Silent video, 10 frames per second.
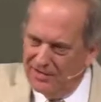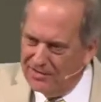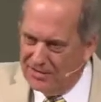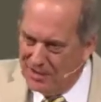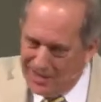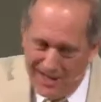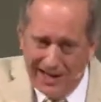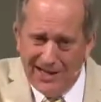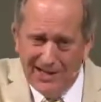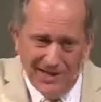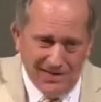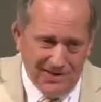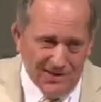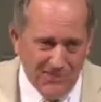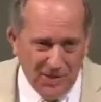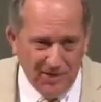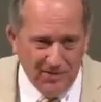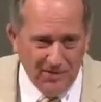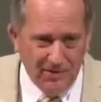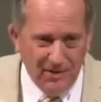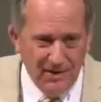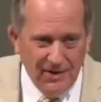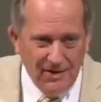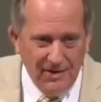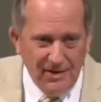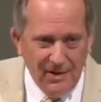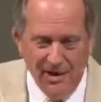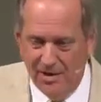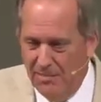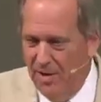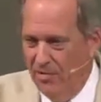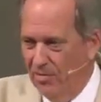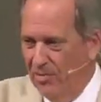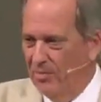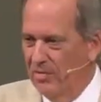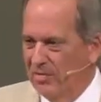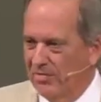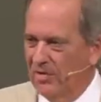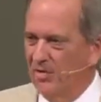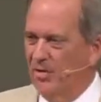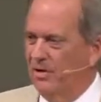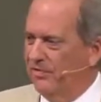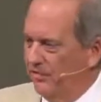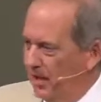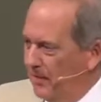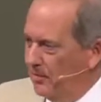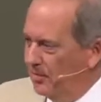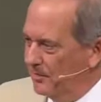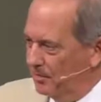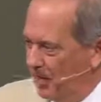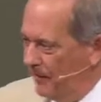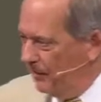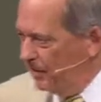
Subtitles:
to annihilate these people. And you may remember the story. Samuel the prophet